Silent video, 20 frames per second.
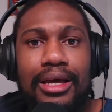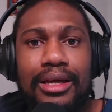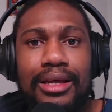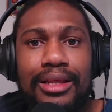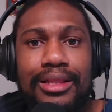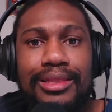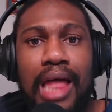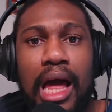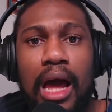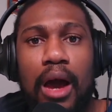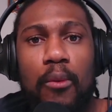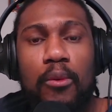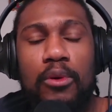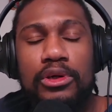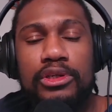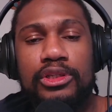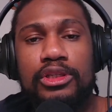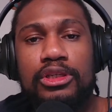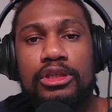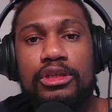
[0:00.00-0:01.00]
that
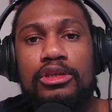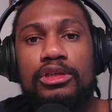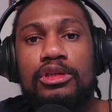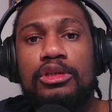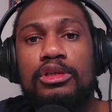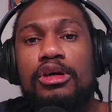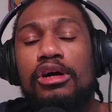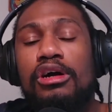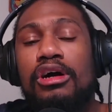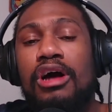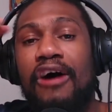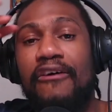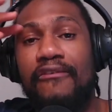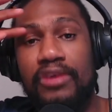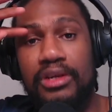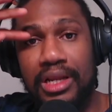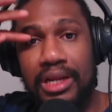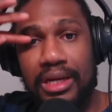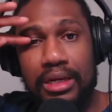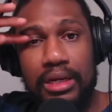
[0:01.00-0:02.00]
was the new
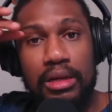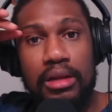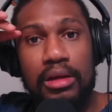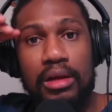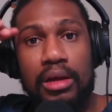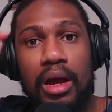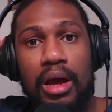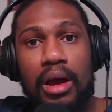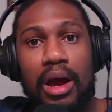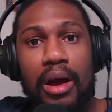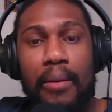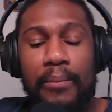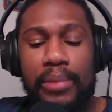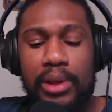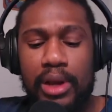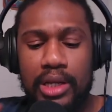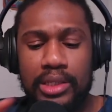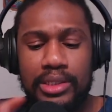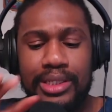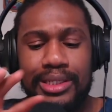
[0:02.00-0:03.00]
covenant
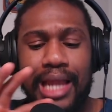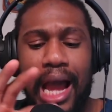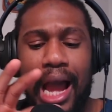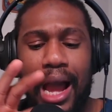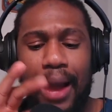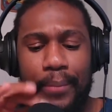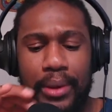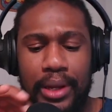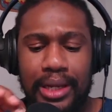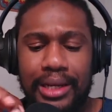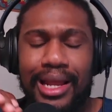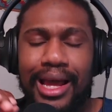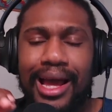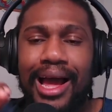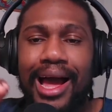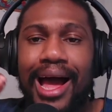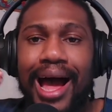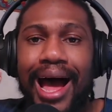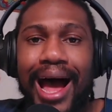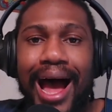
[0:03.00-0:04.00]
because it happened
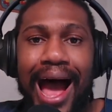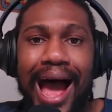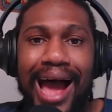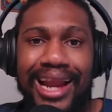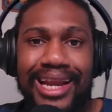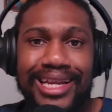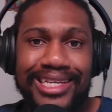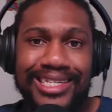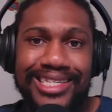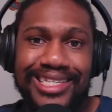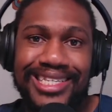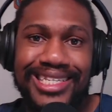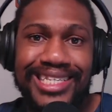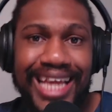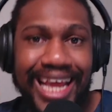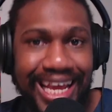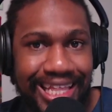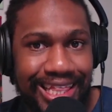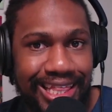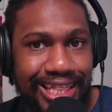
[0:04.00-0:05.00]
at his
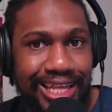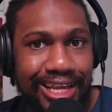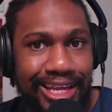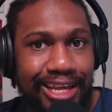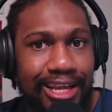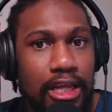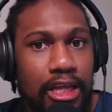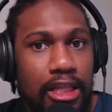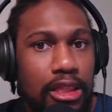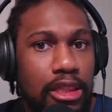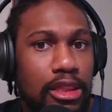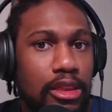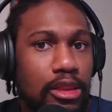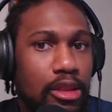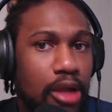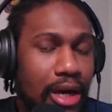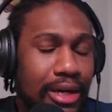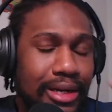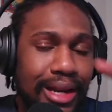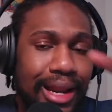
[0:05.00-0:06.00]
death,
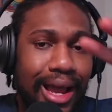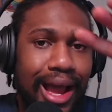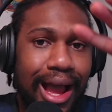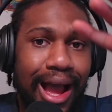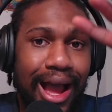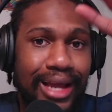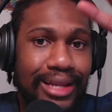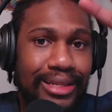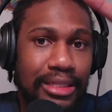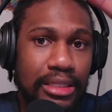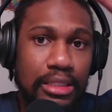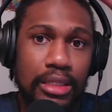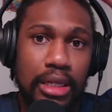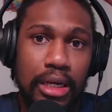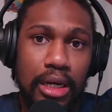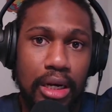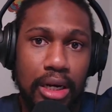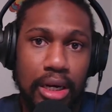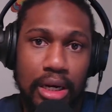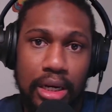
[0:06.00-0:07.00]
not at
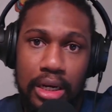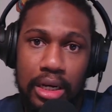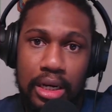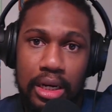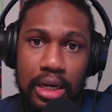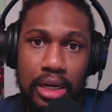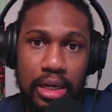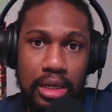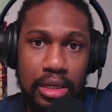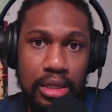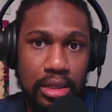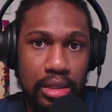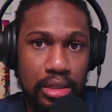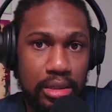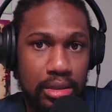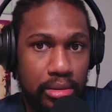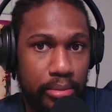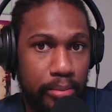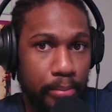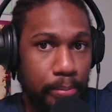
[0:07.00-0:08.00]
the
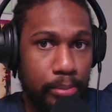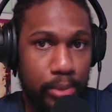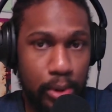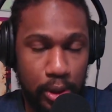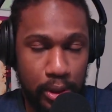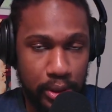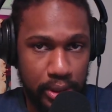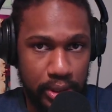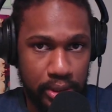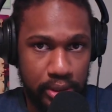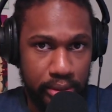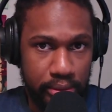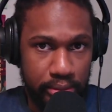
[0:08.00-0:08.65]
birth.